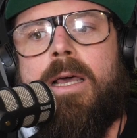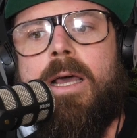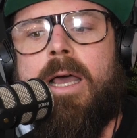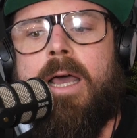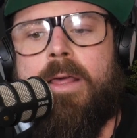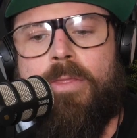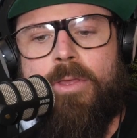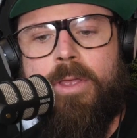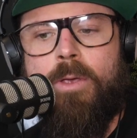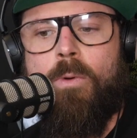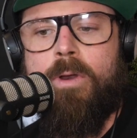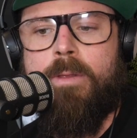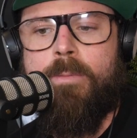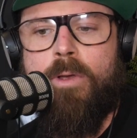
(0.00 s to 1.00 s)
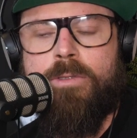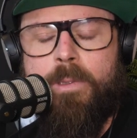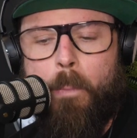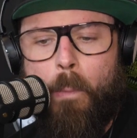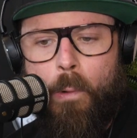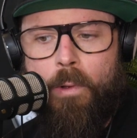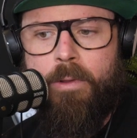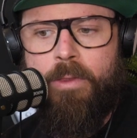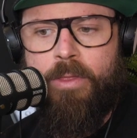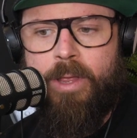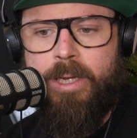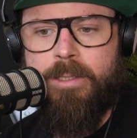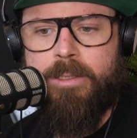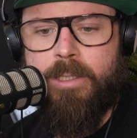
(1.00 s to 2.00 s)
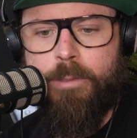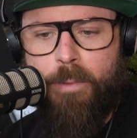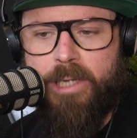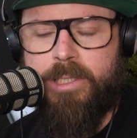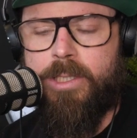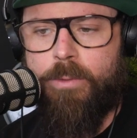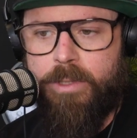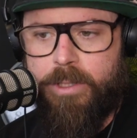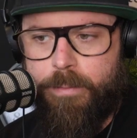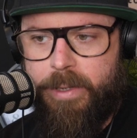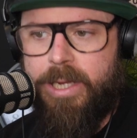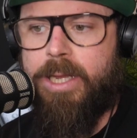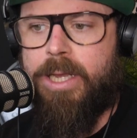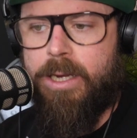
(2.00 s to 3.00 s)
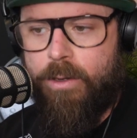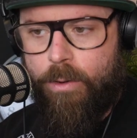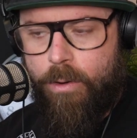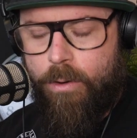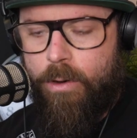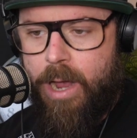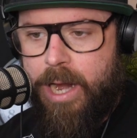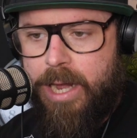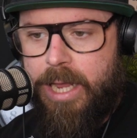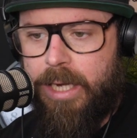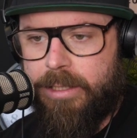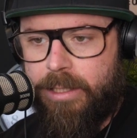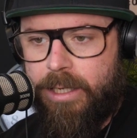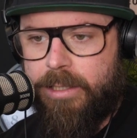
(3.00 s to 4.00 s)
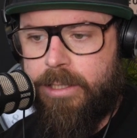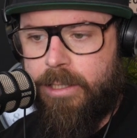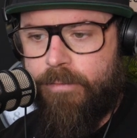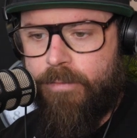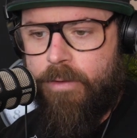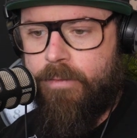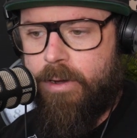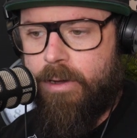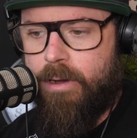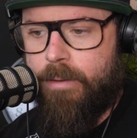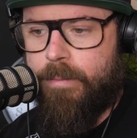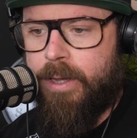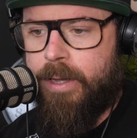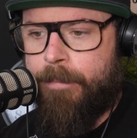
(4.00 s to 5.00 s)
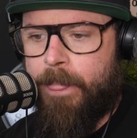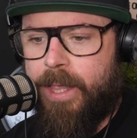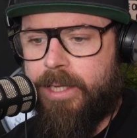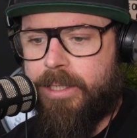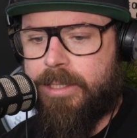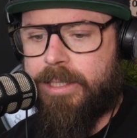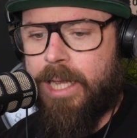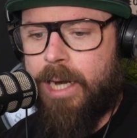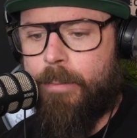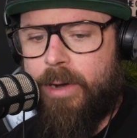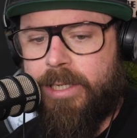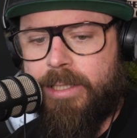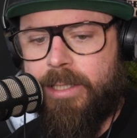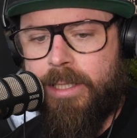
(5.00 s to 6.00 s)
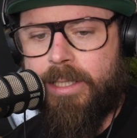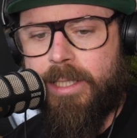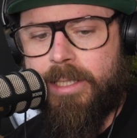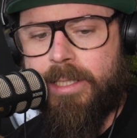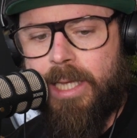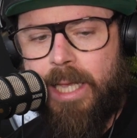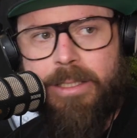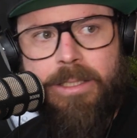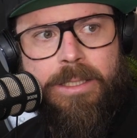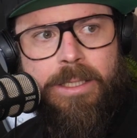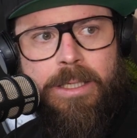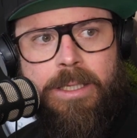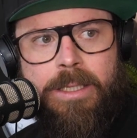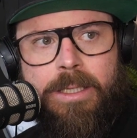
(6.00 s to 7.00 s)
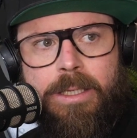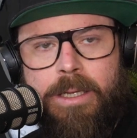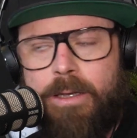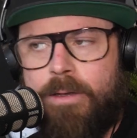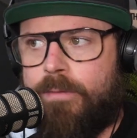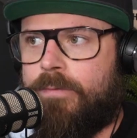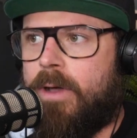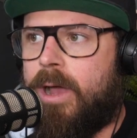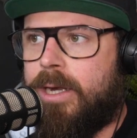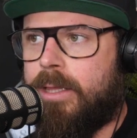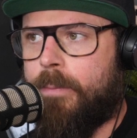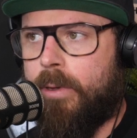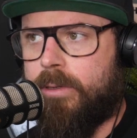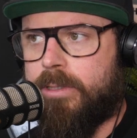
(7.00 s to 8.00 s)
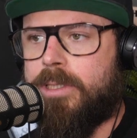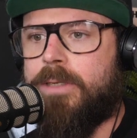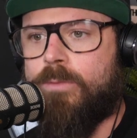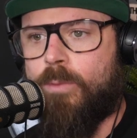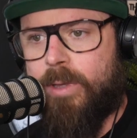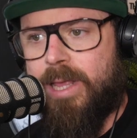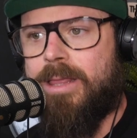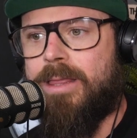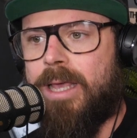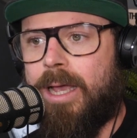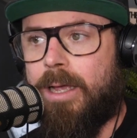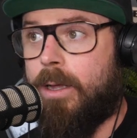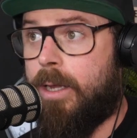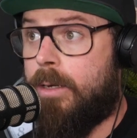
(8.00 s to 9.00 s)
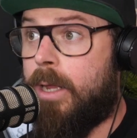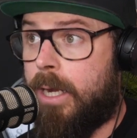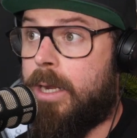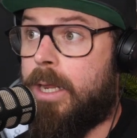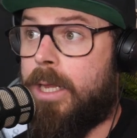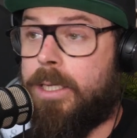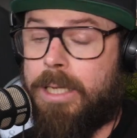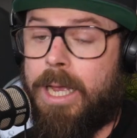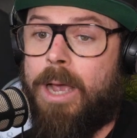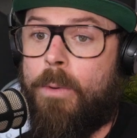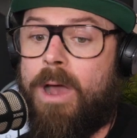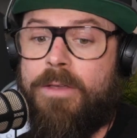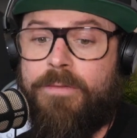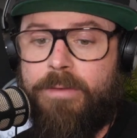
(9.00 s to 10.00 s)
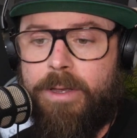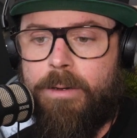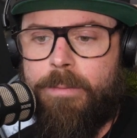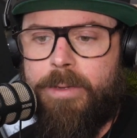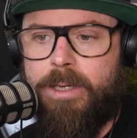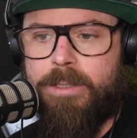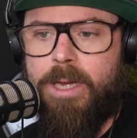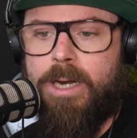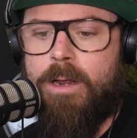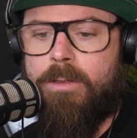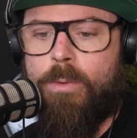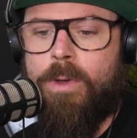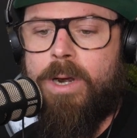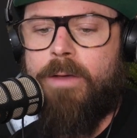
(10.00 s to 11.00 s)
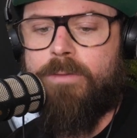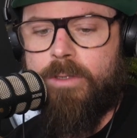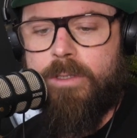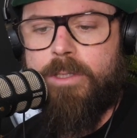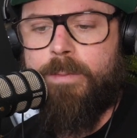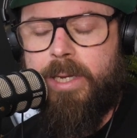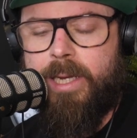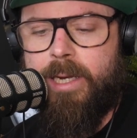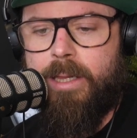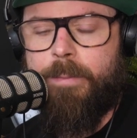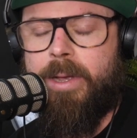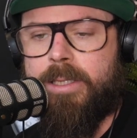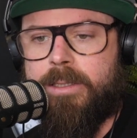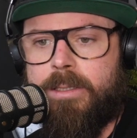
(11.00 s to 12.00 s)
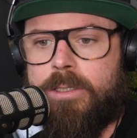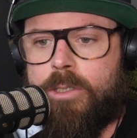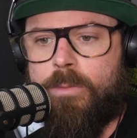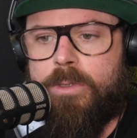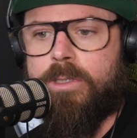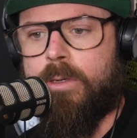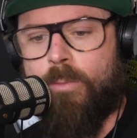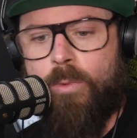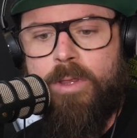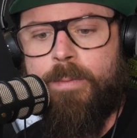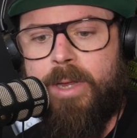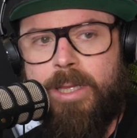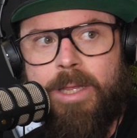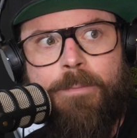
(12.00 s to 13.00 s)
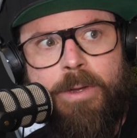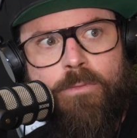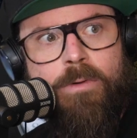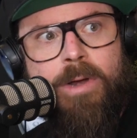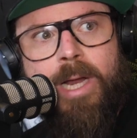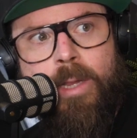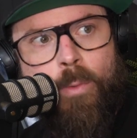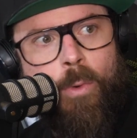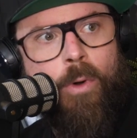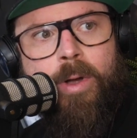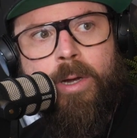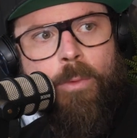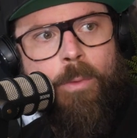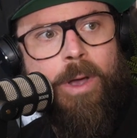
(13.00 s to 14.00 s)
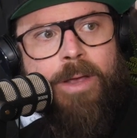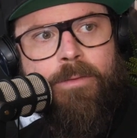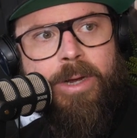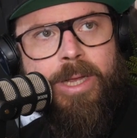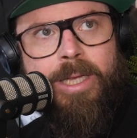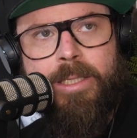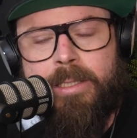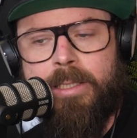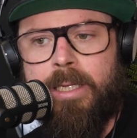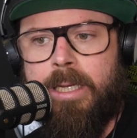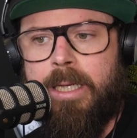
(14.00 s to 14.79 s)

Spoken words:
I think one of the most important things, especially with speaking or any anxiety that you've overcome, is celebrating the success. Finding the positives within that is how I feel, because I know that when I've done speaking in the past and someone's come with me and they've been really worried or whatever it is,